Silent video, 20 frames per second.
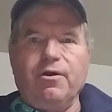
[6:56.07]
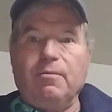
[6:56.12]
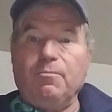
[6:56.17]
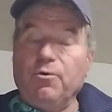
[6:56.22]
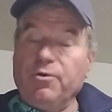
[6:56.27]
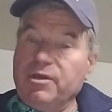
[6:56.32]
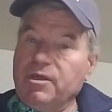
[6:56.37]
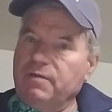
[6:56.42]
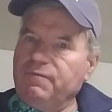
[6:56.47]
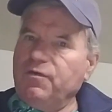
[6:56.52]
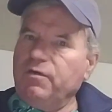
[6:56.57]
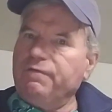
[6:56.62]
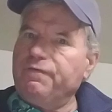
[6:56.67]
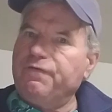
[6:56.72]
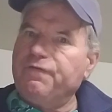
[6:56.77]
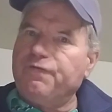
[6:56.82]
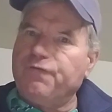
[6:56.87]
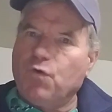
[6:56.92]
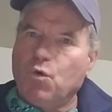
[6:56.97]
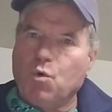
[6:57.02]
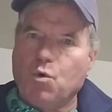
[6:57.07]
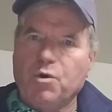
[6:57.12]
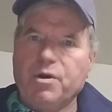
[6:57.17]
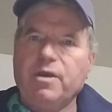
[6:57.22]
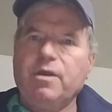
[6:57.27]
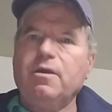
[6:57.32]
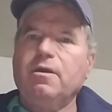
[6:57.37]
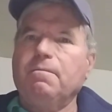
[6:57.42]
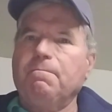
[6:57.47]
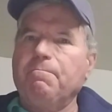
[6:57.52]
I'm going to give you
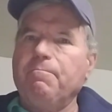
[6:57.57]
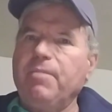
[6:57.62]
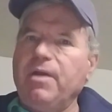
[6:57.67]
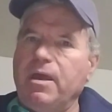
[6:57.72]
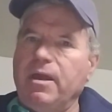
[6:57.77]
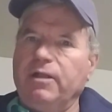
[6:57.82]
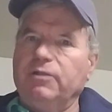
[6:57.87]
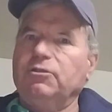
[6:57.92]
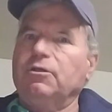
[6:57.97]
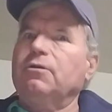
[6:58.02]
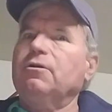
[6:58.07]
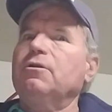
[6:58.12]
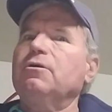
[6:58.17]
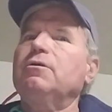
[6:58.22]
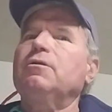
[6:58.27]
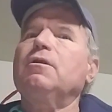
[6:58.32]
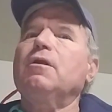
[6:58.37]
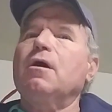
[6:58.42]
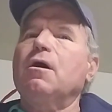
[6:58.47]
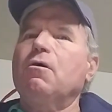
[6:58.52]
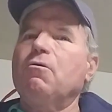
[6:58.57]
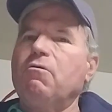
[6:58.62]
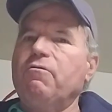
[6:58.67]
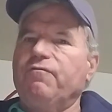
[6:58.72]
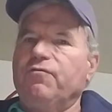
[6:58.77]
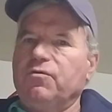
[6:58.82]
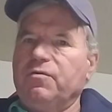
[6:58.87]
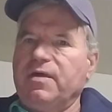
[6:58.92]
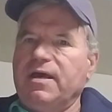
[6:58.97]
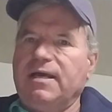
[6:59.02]
40 minutes, a little
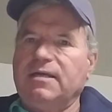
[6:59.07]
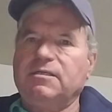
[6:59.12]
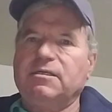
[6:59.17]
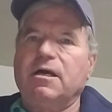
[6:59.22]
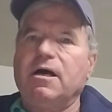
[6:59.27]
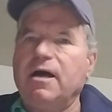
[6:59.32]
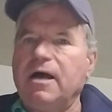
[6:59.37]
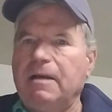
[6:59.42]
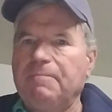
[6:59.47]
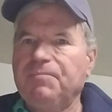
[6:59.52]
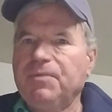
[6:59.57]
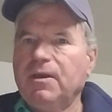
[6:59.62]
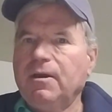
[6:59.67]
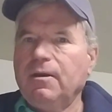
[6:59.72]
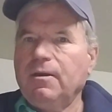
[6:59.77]
over that time.